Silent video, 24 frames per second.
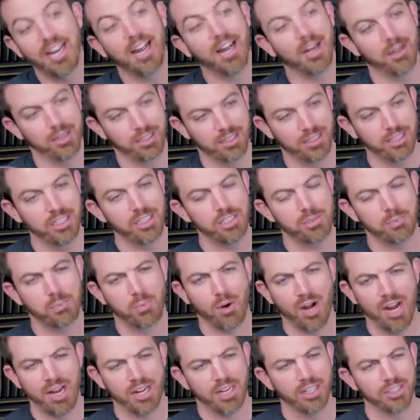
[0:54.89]
Yeah, at least
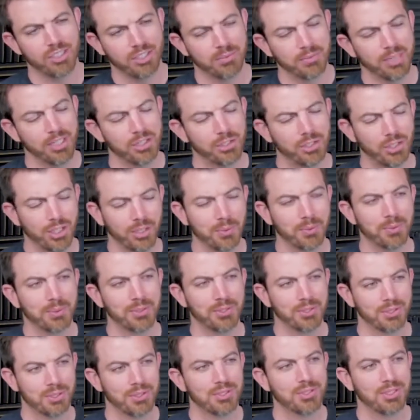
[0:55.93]
brackish. I'm not sure. It
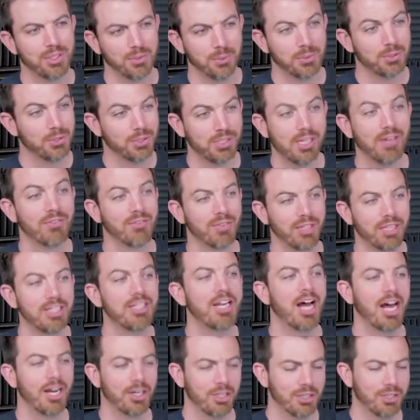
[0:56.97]
was definitely
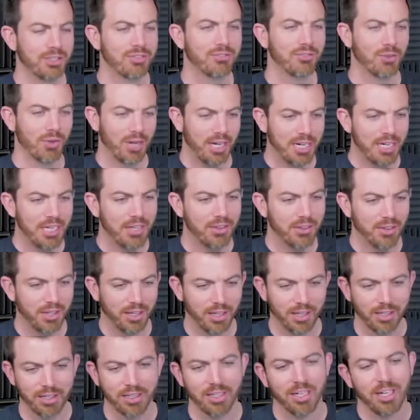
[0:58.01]
not good for
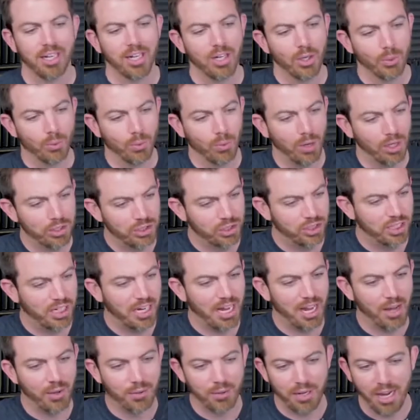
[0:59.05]
anything. Rusted
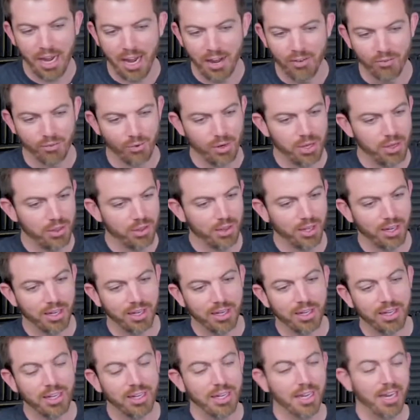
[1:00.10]
out
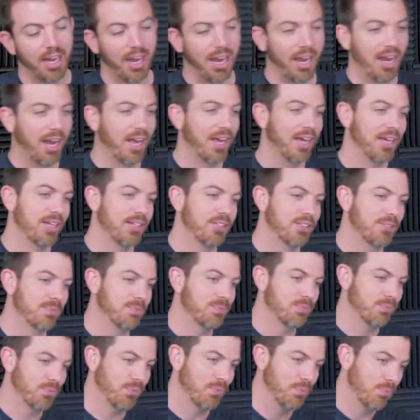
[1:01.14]
everything.
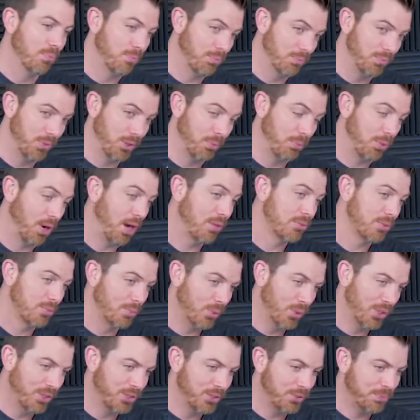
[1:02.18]
And the problem
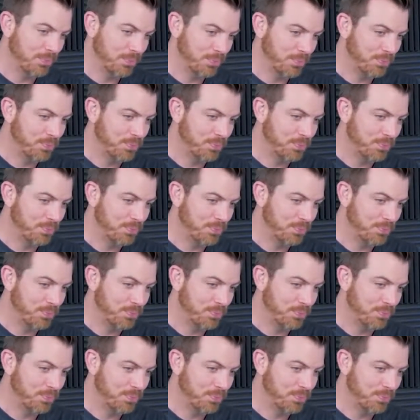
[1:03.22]
was,